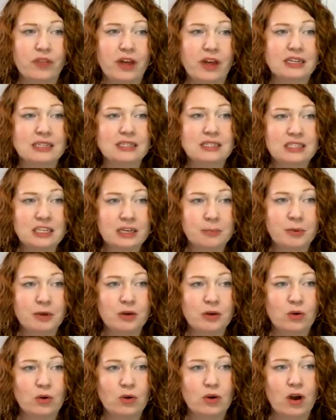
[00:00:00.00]
That is
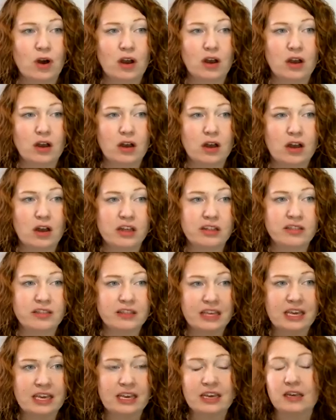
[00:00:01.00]
typical on
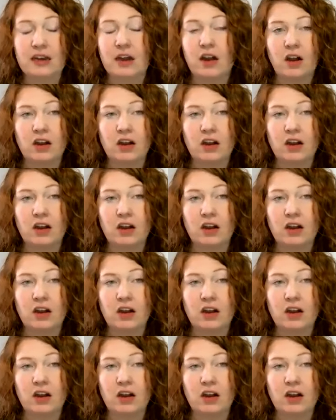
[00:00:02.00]
the